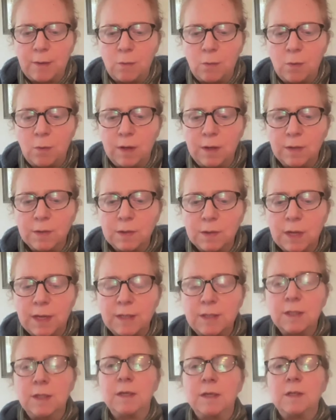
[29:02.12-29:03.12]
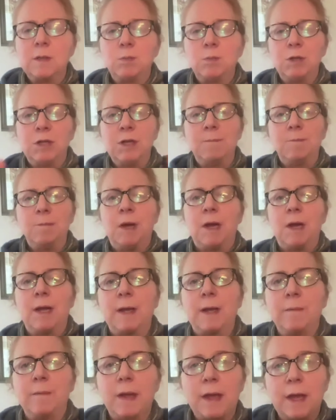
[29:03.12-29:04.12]
that was I split it
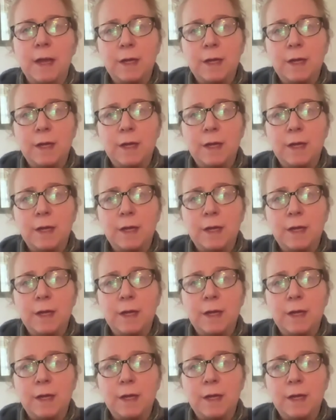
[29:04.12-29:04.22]
by